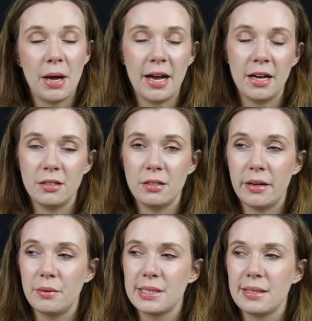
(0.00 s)
and
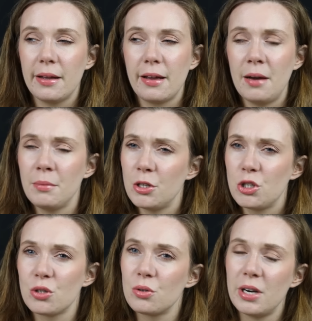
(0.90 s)
I was like I'm not
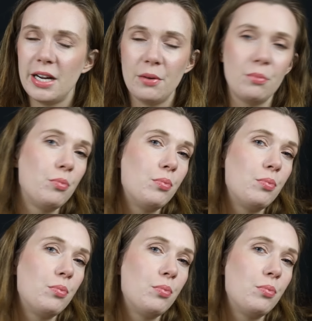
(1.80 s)
sure I